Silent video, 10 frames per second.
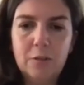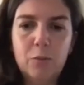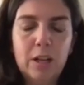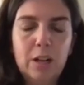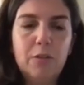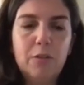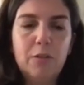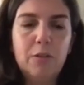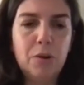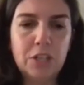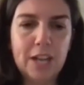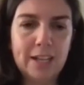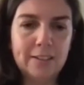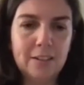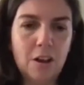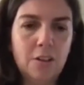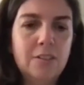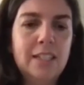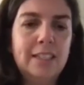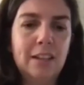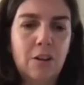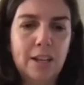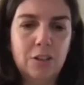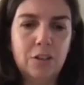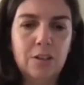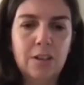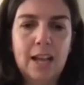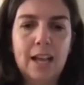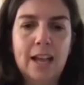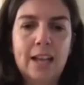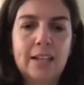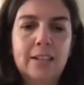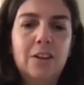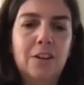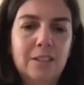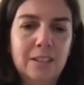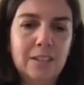will further project on the data collection and on the